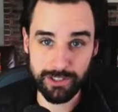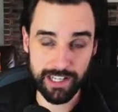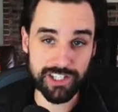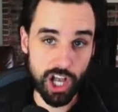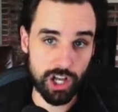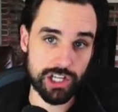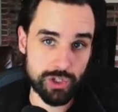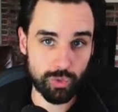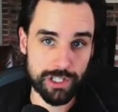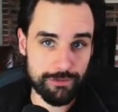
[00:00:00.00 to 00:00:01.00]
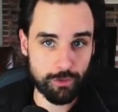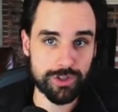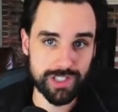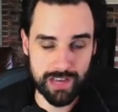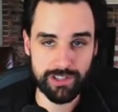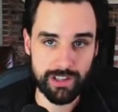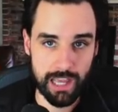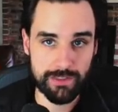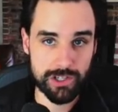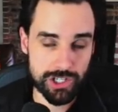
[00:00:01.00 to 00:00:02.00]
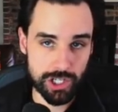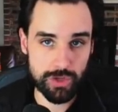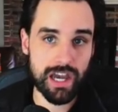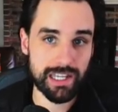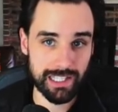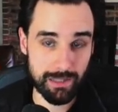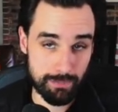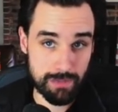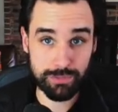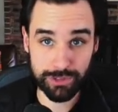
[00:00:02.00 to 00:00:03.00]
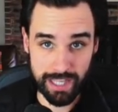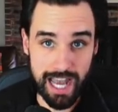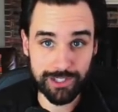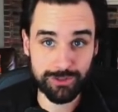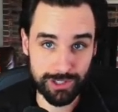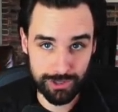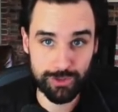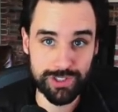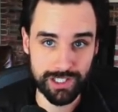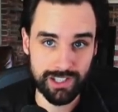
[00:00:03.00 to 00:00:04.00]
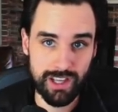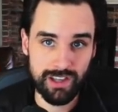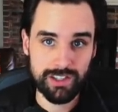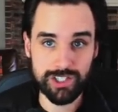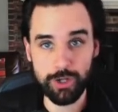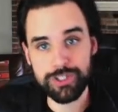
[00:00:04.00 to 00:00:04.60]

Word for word: so that it's on 24/7, and then show you how to get people to actually use it. So